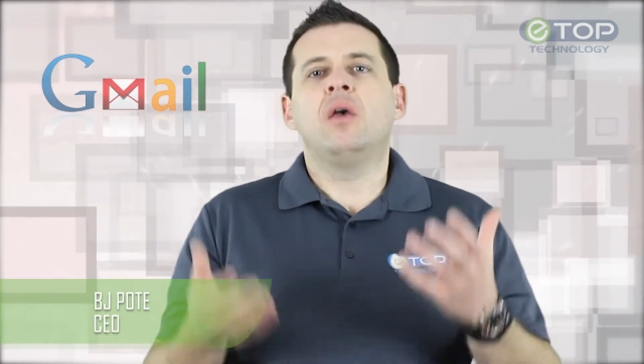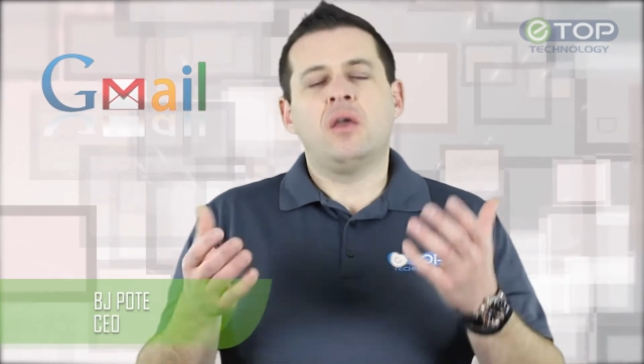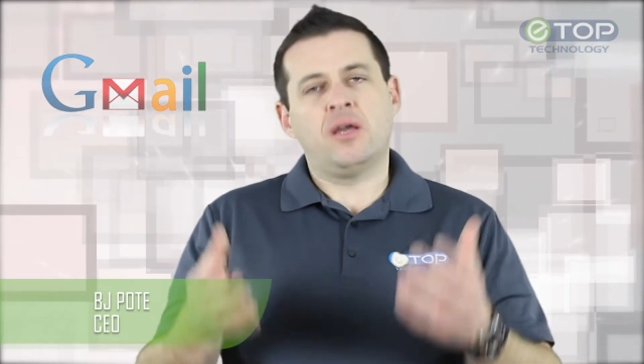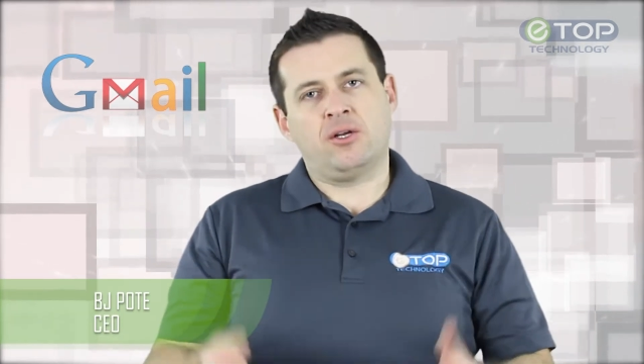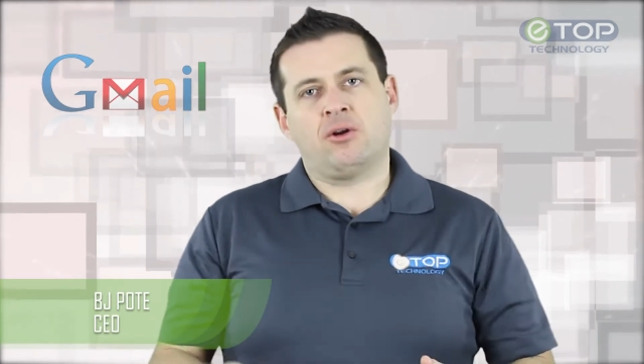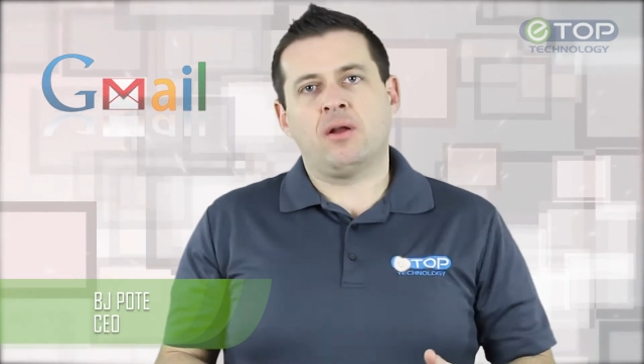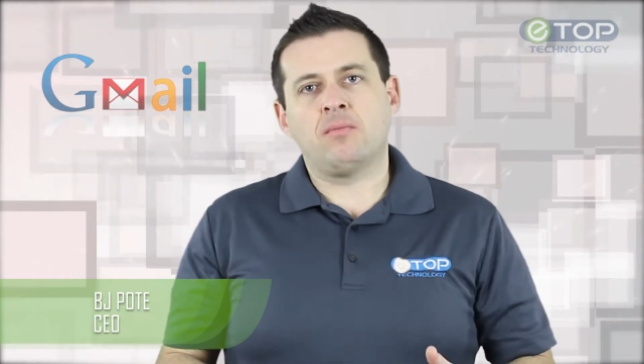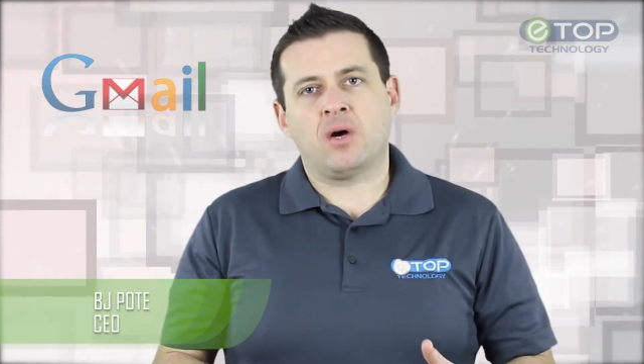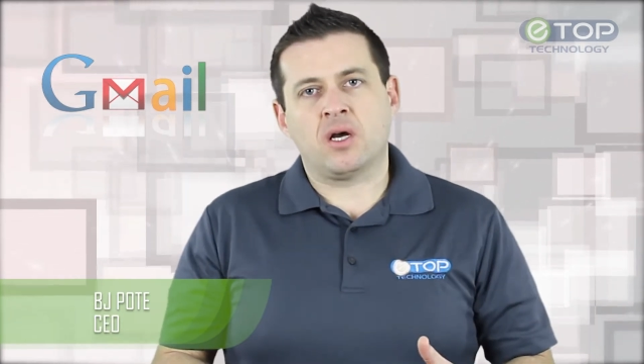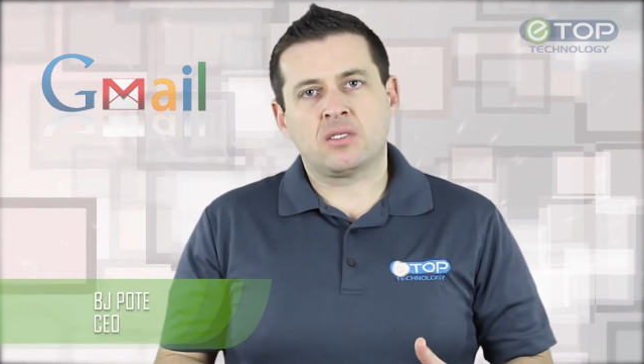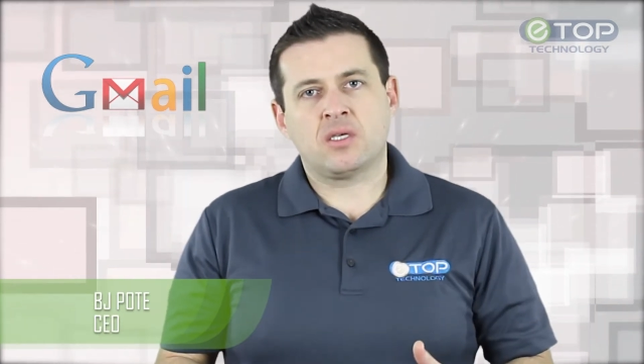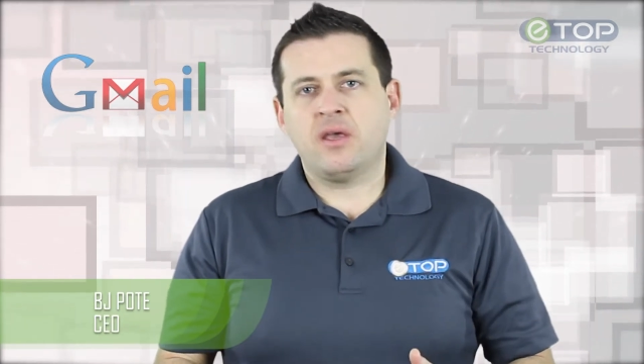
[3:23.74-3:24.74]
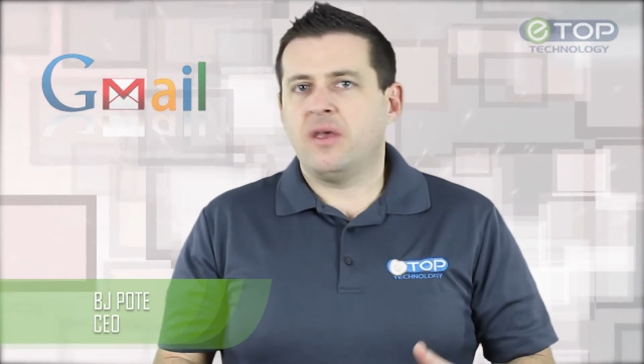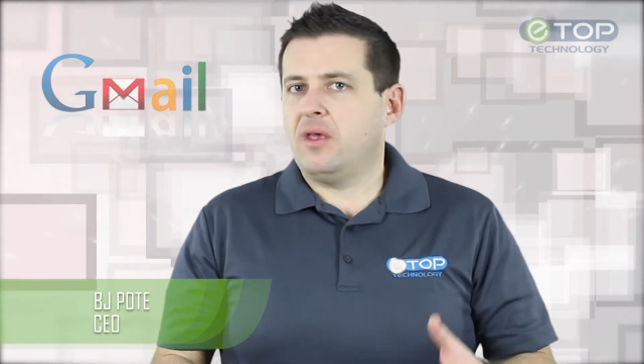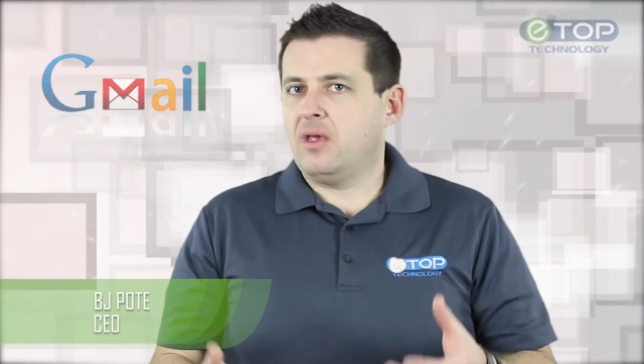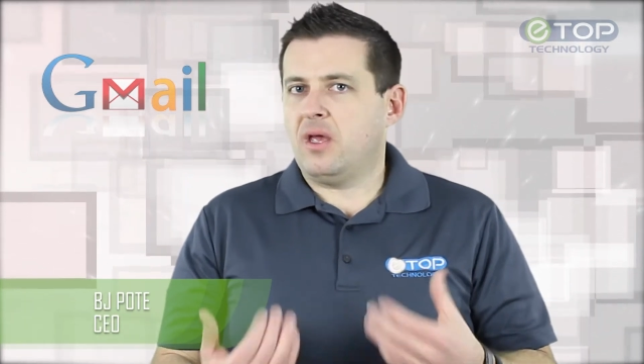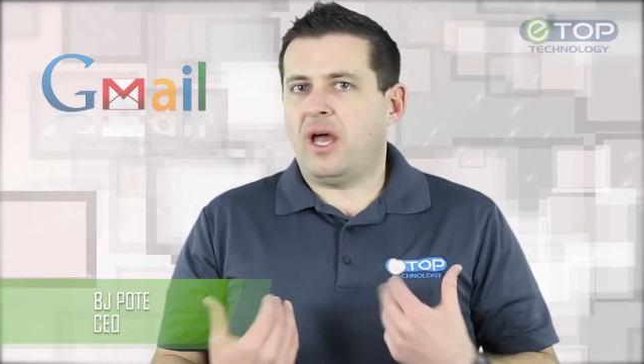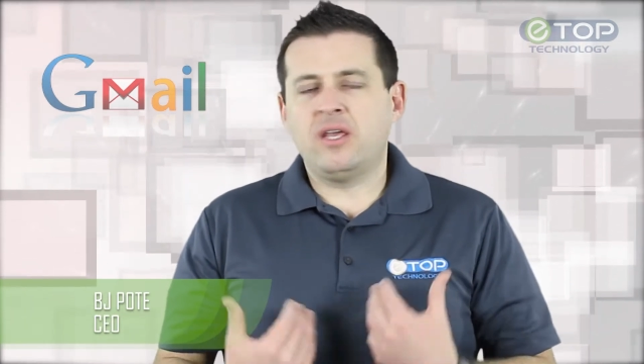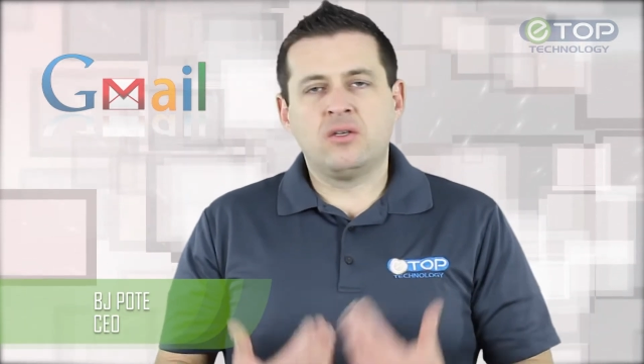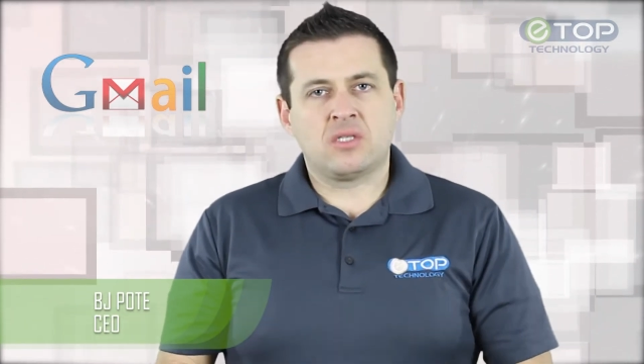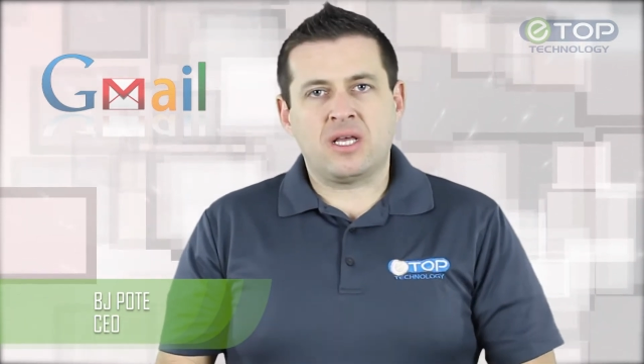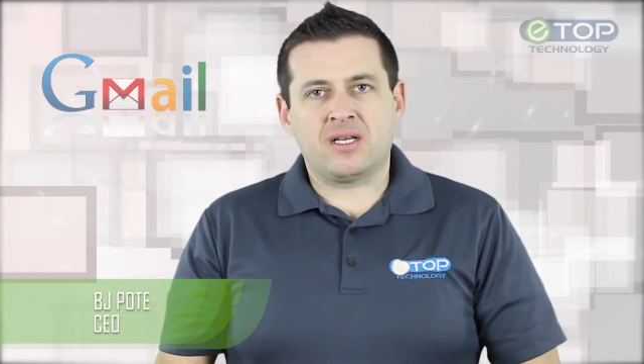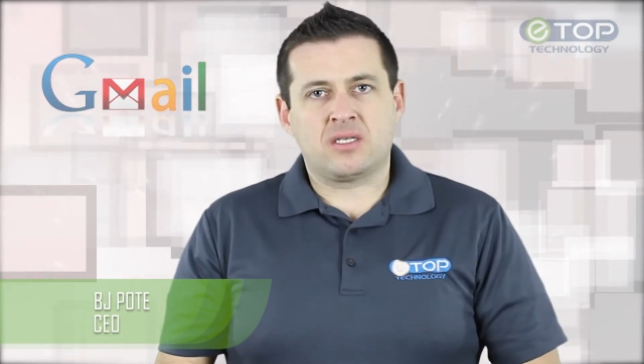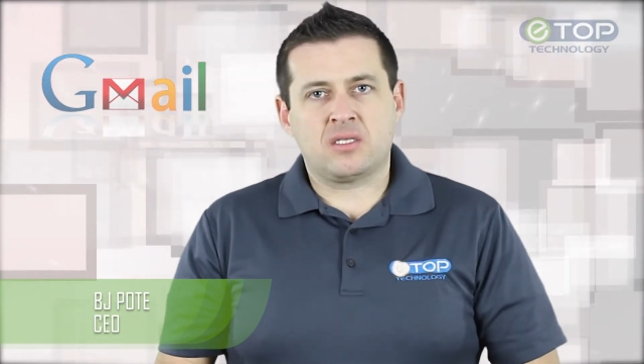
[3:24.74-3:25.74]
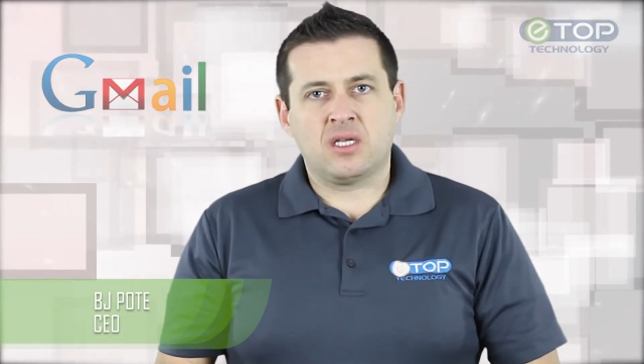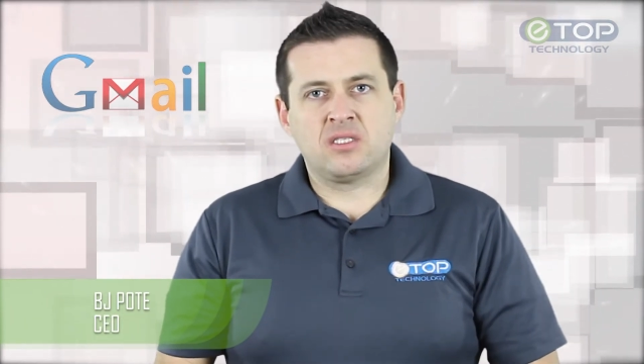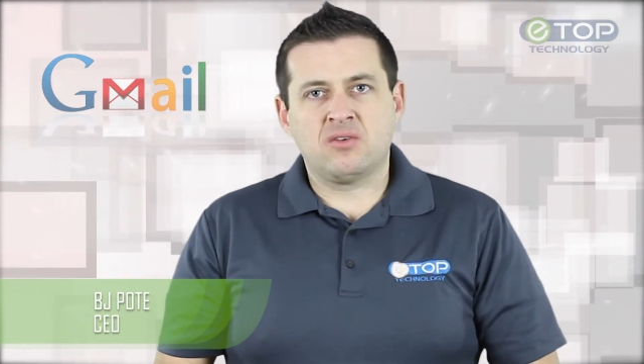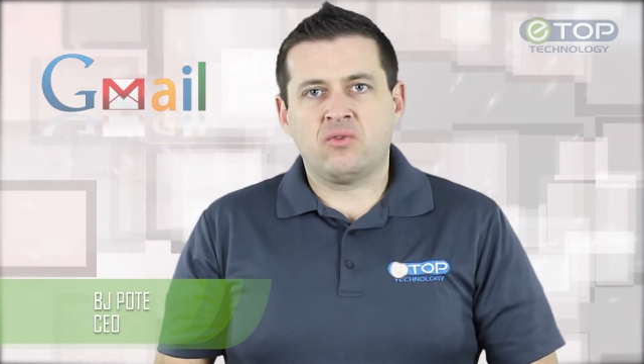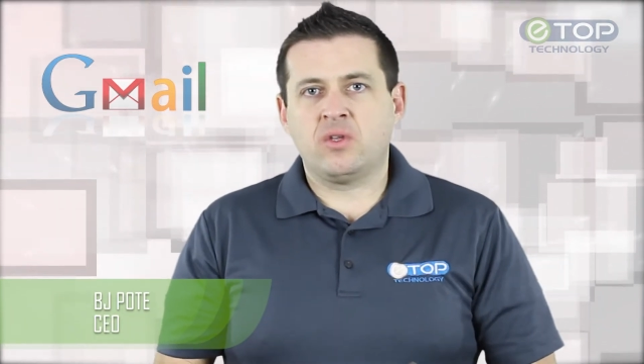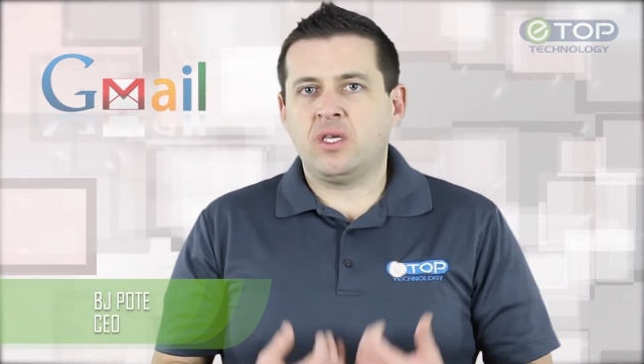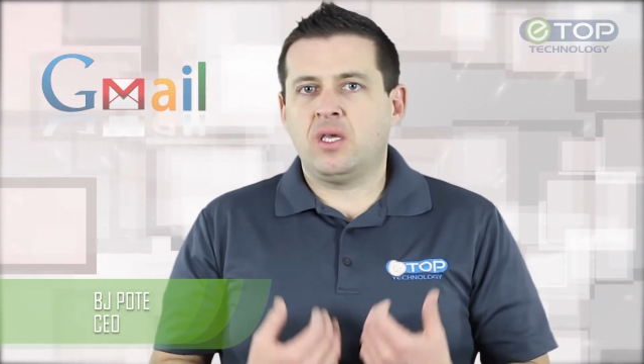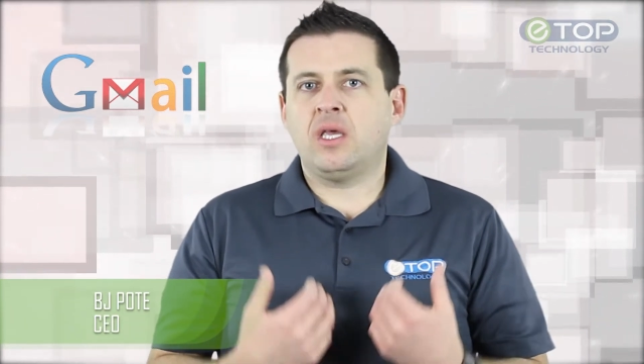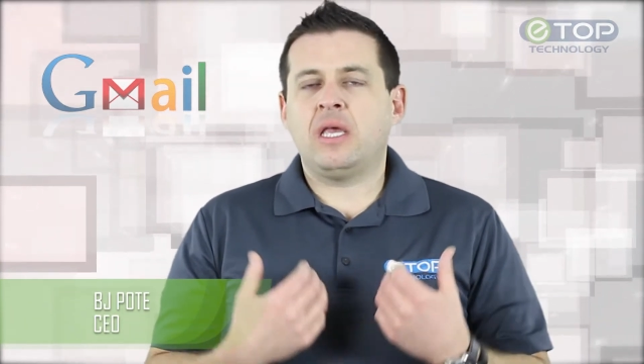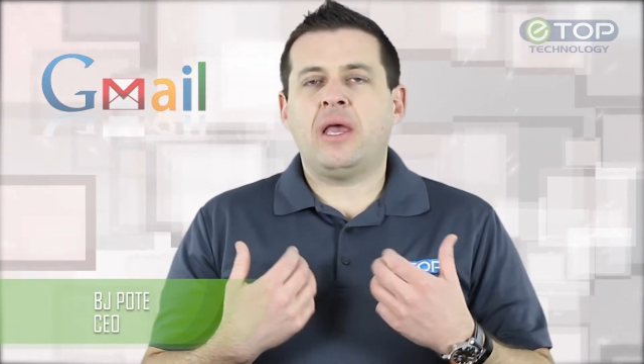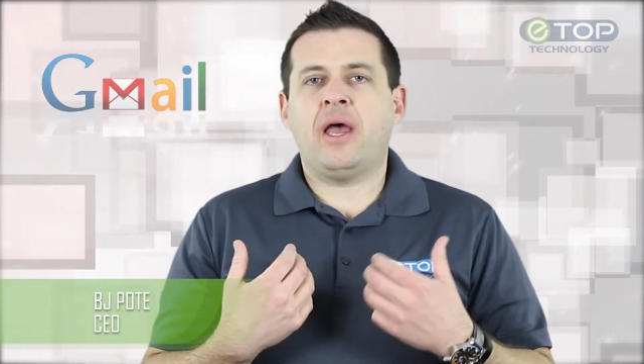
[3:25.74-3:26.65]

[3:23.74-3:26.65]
in your inbox. I use that extensively.